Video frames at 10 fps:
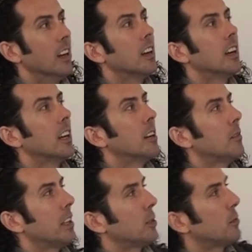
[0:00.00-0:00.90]

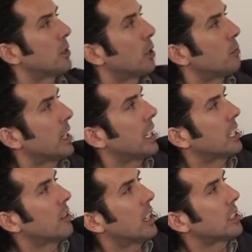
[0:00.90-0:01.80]
And then we've got
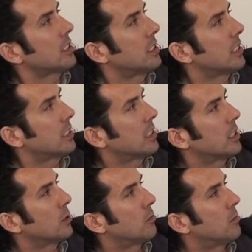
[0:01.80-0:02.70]
redleg grass
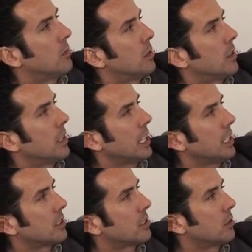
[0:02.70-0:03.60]
that
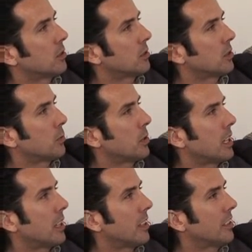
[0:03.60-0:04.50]
Ian's talked to us
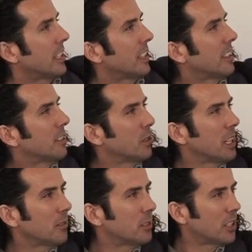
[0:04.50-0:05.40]
about, and then we
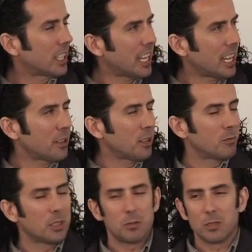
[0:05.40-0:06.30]
have
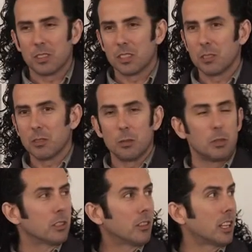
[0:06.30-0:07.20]
dicampium, which was the silky
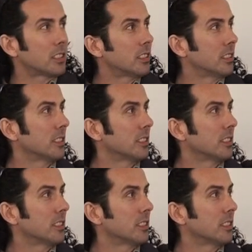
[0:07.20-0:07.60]
bluegrass.